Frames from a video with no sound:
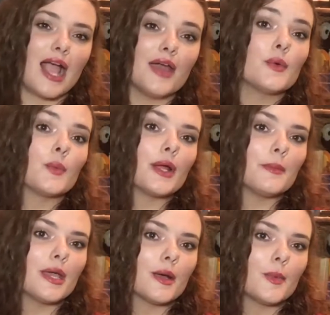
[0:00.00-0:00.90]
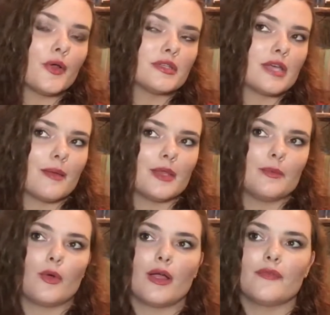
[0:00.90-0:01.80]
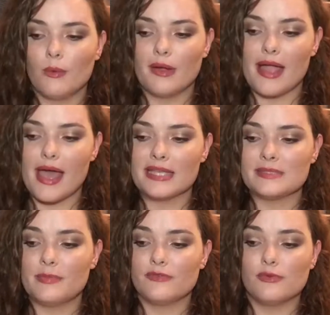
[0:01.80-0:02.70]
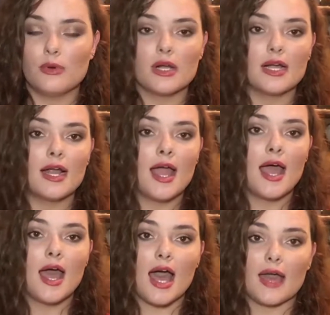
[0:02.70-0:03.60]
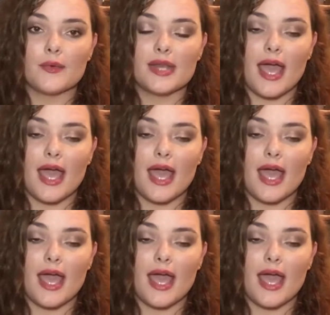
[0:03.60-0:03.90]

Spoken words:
I don't wear makeup all the time anymore. Whereas before, I